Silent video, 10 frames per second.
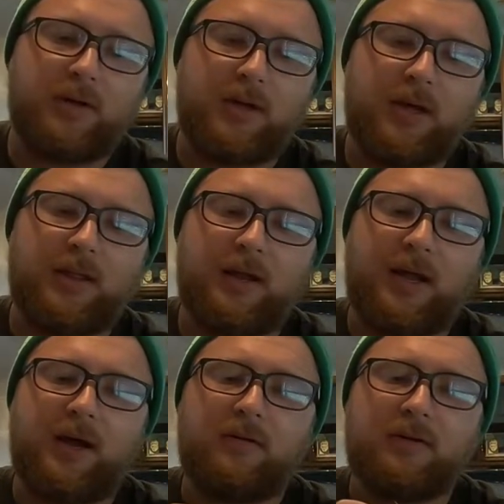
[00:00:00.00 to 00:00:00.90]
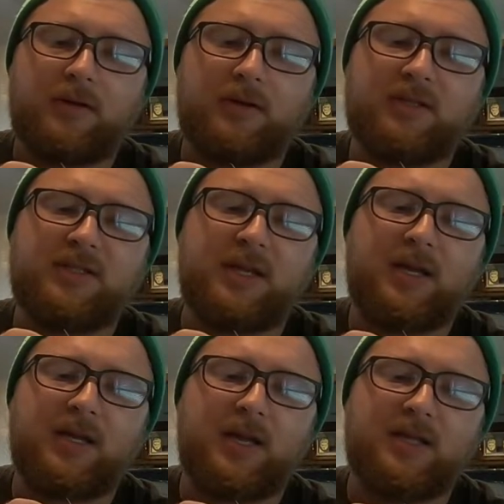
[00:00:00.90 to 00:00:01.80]
and then now you just
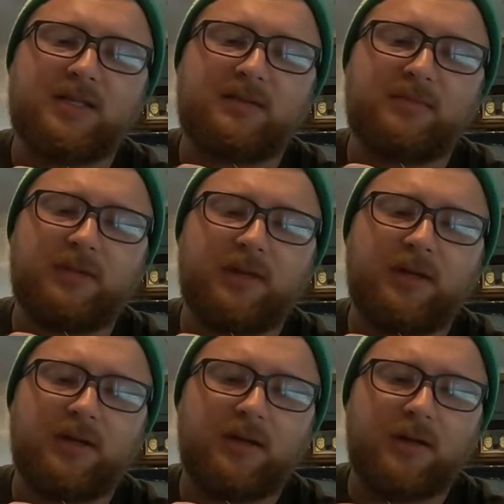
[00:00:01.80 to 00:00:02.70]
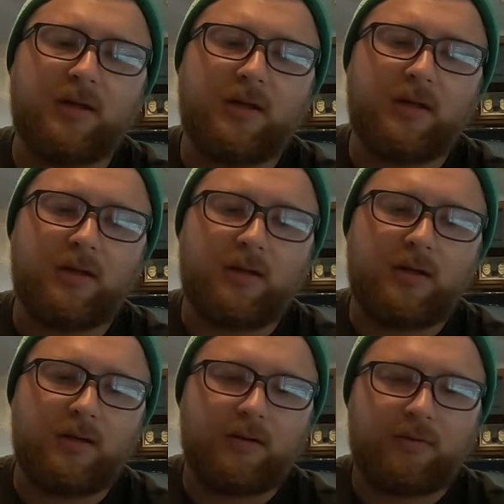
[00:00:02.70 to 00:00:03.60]
take and simply,
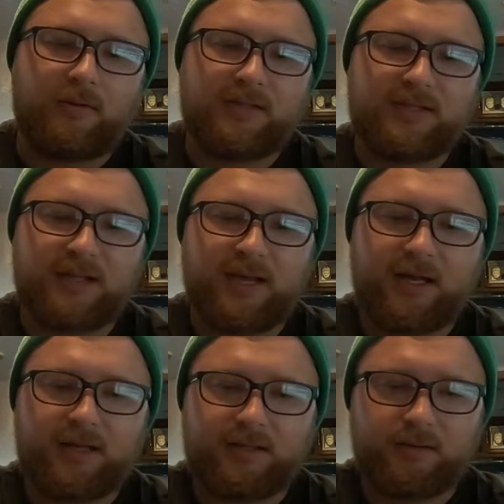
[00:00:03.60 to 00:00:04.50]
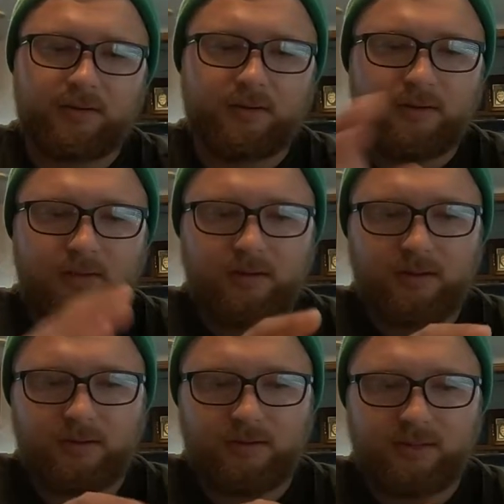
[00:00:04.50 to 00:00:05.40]
once that is on,
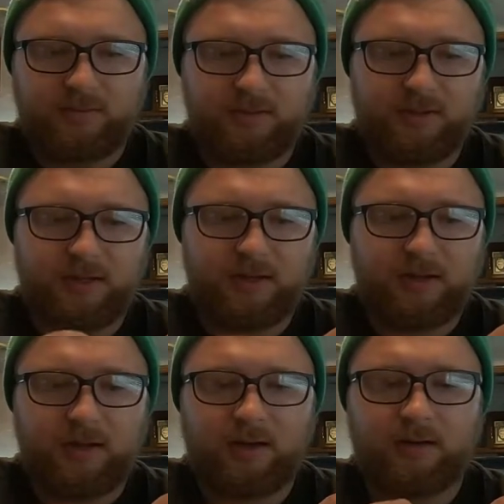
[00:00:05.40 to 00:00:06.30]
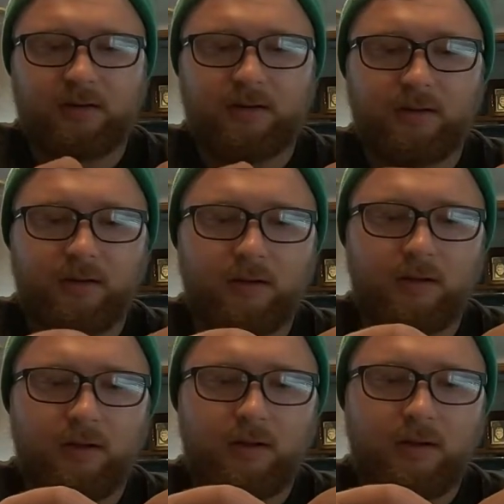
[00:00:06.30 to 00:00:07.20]
you simply take and
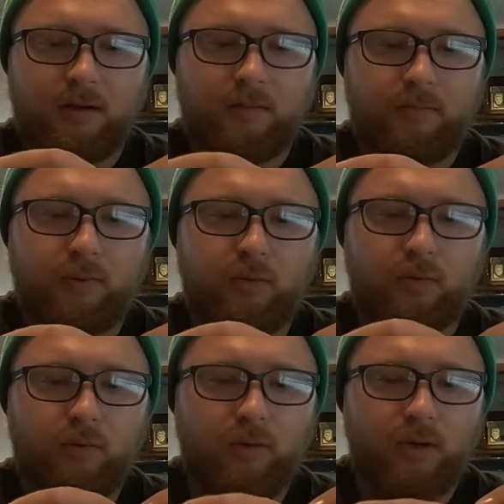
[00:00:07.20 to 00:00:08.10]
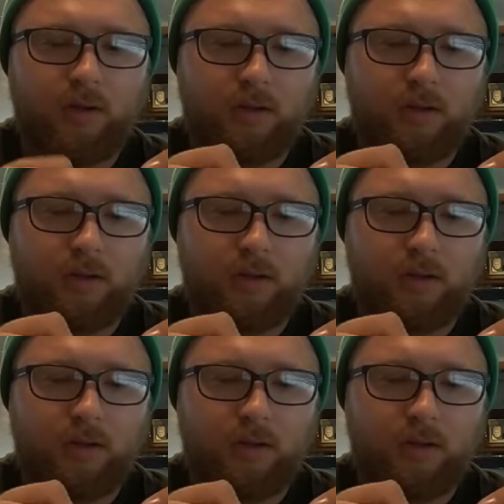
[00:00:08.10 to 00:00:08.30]
pull.